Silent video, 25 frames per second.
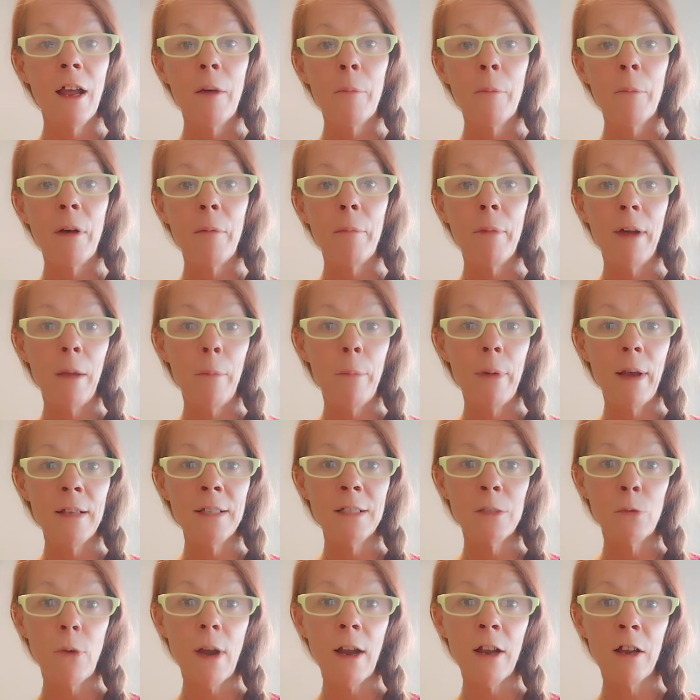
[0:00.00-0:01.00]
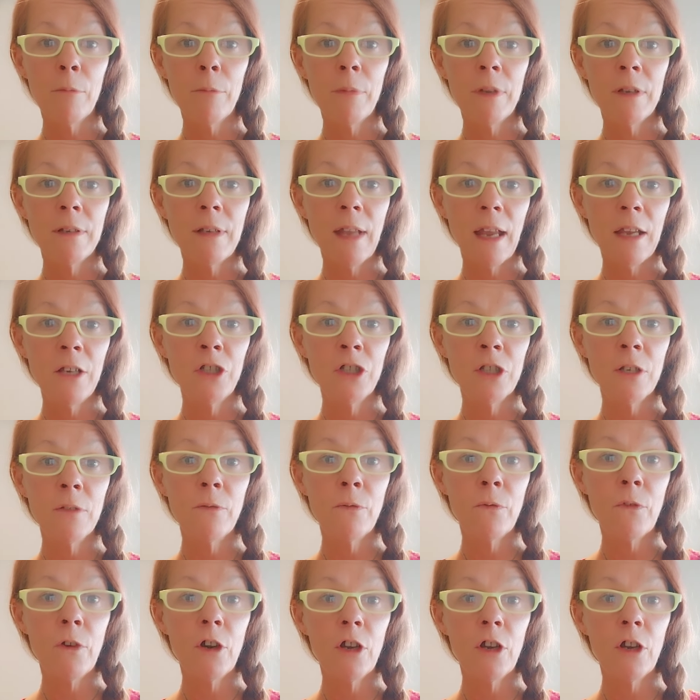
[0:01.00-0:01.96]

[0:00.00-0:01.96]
but my best recommendation for